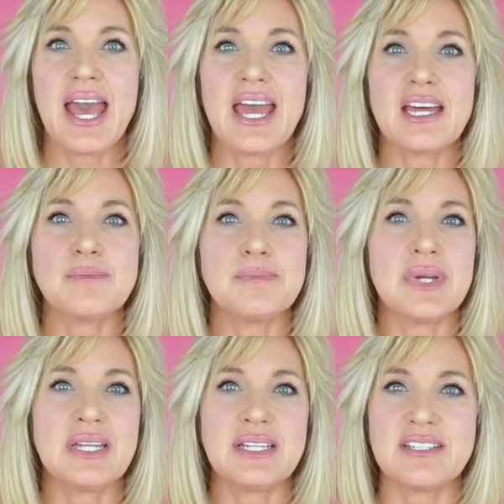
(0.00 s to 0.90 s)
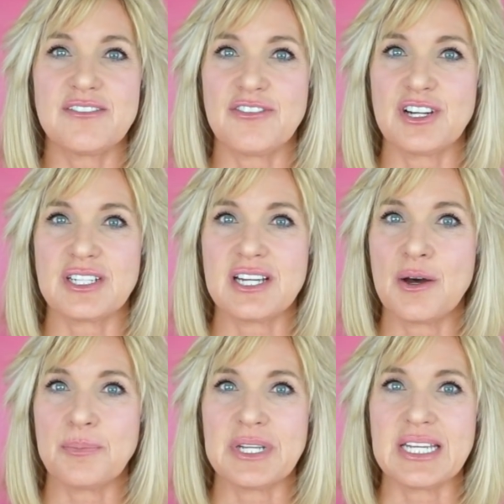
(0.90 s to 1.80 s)
and many different
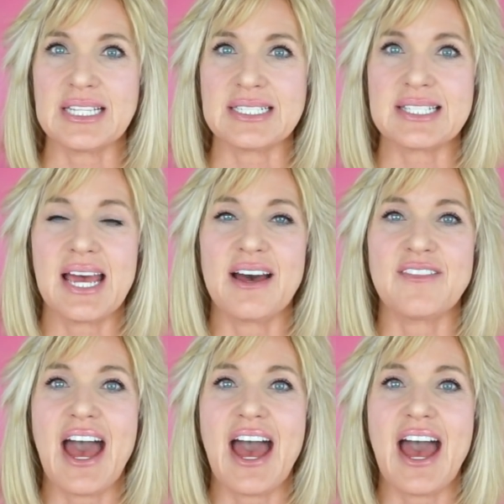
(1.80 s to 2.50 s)
companies have